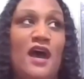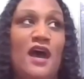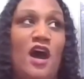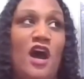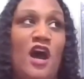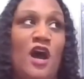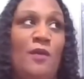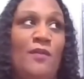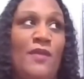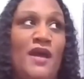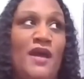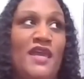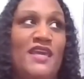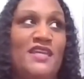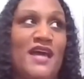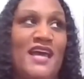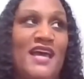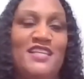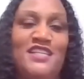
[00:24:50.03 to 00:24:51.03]

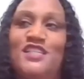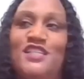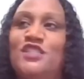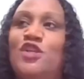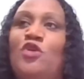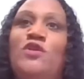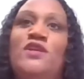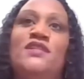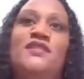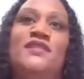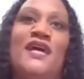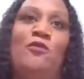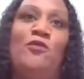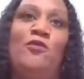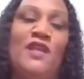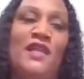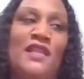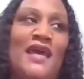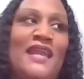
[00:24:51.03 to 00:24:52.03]
I just noticed that
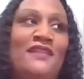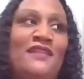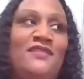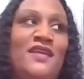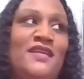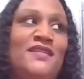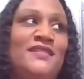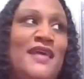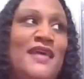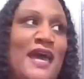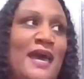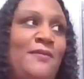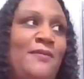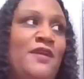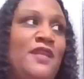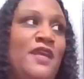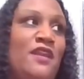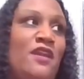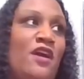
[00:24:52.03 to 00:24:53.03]
when a lot of things
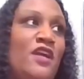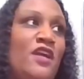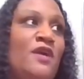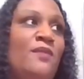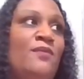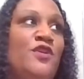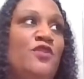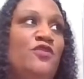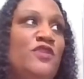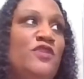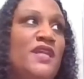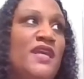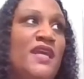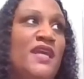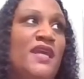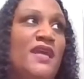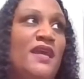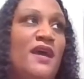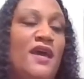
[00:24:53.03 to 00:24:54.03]
happen in our
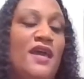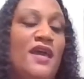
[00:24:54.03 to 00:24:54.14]
community,